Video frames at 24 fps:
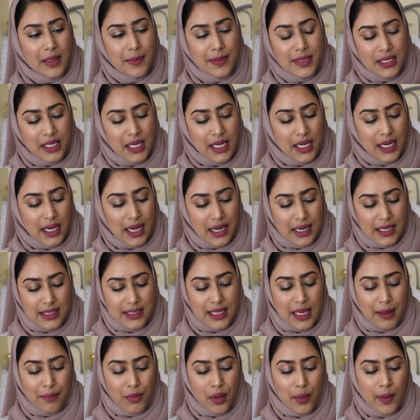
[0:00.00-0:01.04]
lipstick, and it's
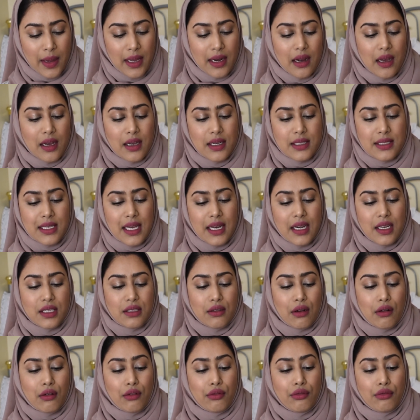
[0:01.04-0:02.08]
MUA Luxe, and
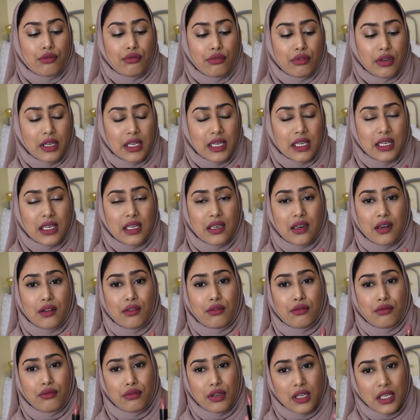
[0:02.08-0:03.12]
it's a really,
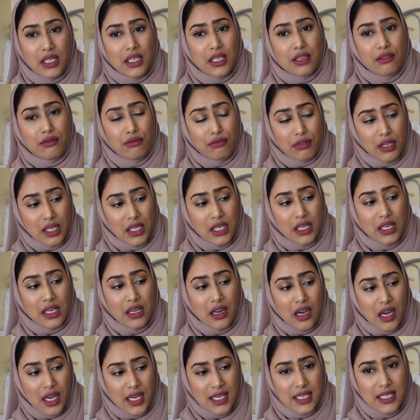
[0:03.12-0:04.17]
really, really
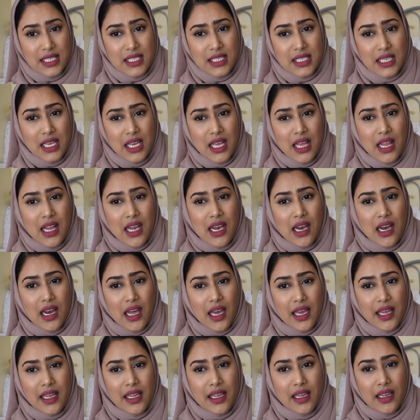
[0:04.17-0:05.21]
nice,
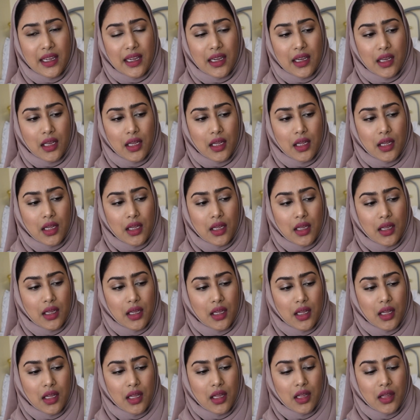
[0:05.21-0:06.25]
like,
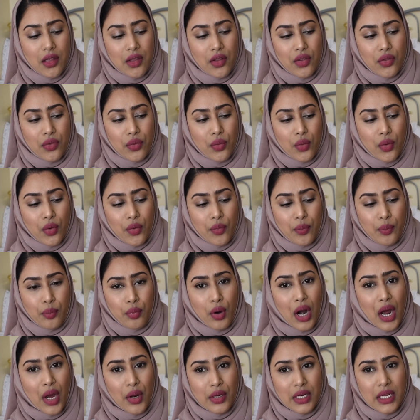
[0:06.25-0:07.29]
sort of
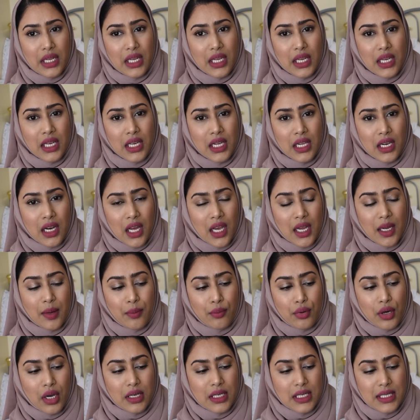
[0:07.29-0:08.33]
brownie,
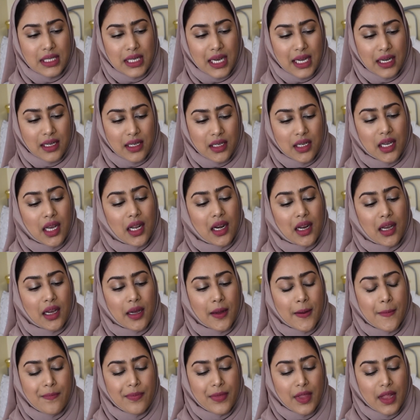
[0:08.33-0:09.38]
light brownie tan
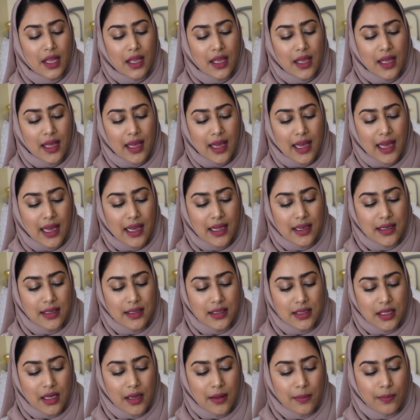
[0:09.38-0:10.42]
colour,
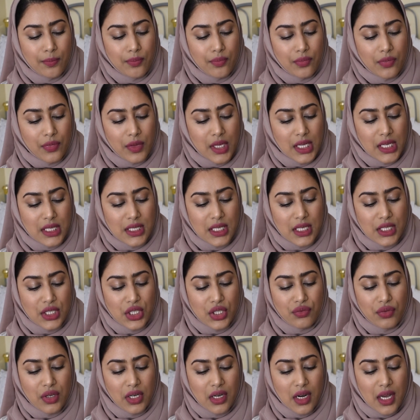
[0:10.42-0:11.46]
and it's
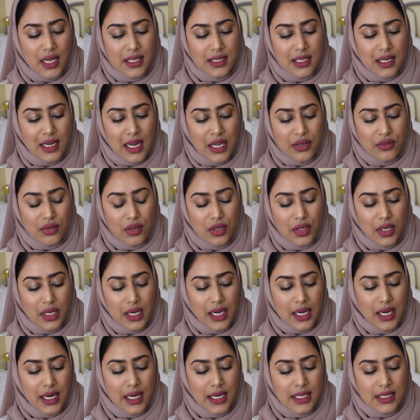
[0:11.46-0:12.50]
just really nice and natural
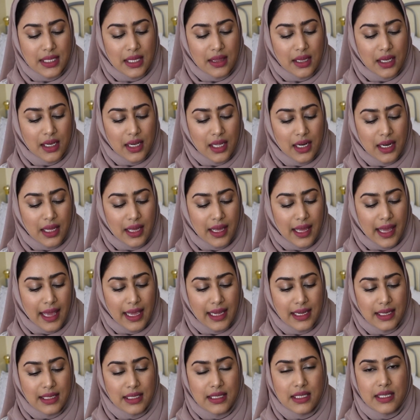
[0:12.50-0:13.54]
looking, and it's in the colour
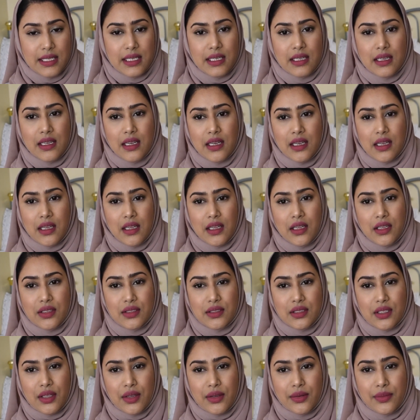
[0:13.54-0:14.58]
8,
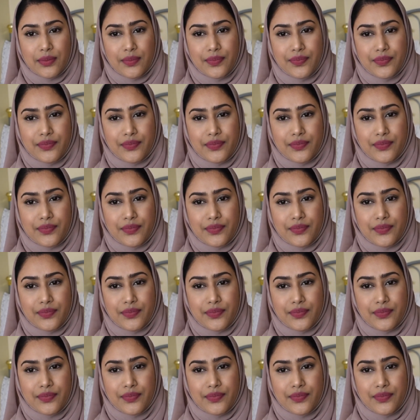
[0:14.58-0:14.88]
so